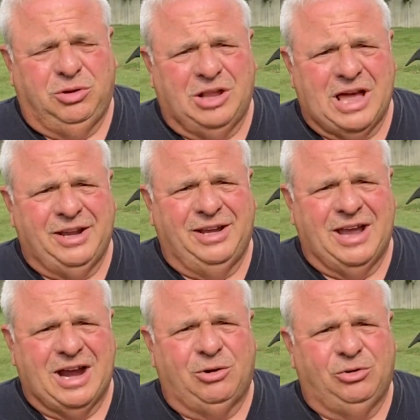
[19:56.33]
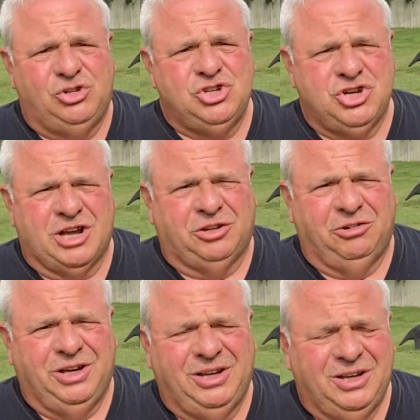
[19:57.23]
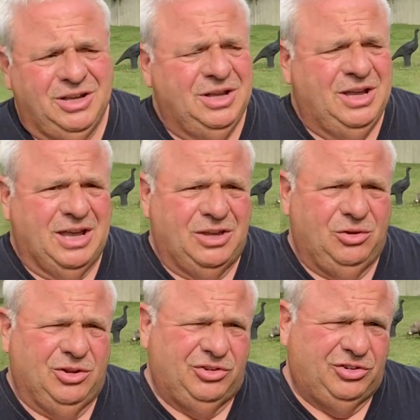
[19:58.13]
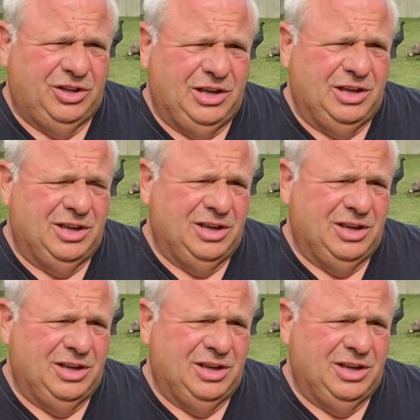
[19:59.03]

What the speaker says: plotting arrow trajectory, and you can see